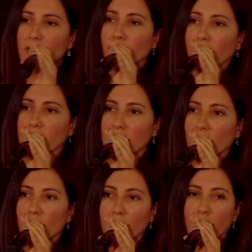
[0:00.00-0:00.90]
curious.
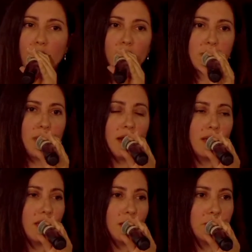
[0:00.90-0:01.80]
Reverse
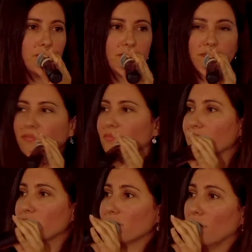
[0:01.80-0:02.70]
marketing.
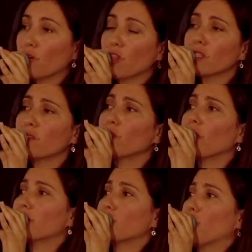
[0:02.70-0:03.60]
For those of you
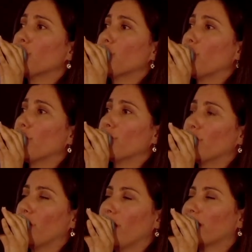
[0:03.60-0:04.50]
that don't know,
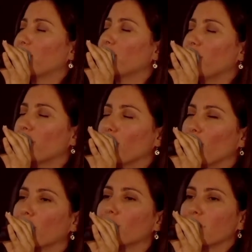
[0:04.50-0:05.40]
you've never
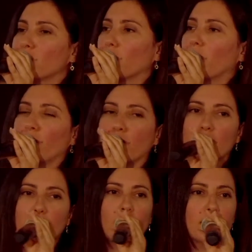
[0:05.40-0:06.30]
heard me talk about
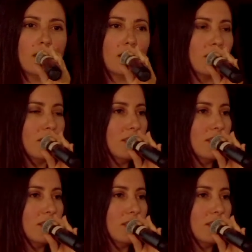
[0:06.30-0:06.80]
reverse marketing.